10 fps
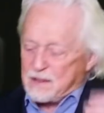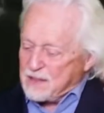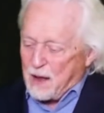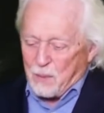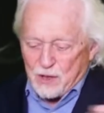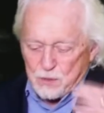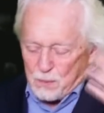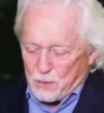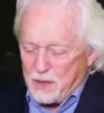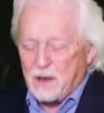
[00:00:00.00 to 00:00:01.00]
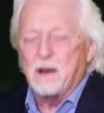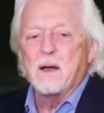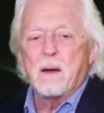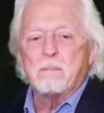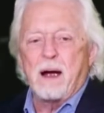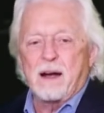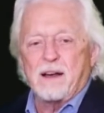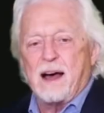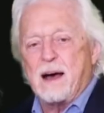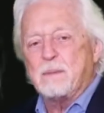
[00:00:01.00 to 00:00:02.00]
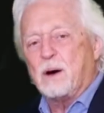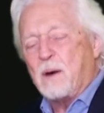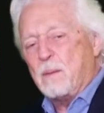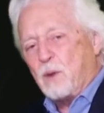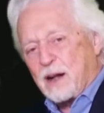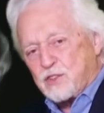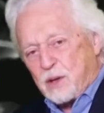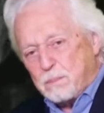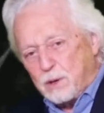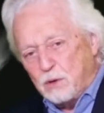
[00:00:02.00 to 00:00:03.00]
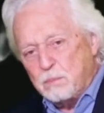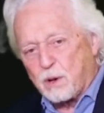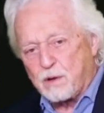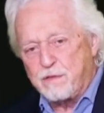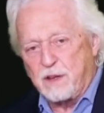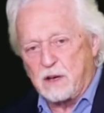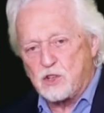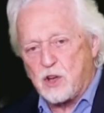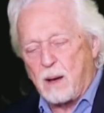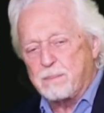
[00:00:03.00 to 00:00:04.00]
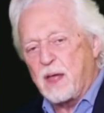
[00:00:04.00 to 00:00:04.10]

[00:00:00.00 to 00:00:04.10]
can tell you, watch Maria Bartiromo, I'm watching Bloomberg finish up.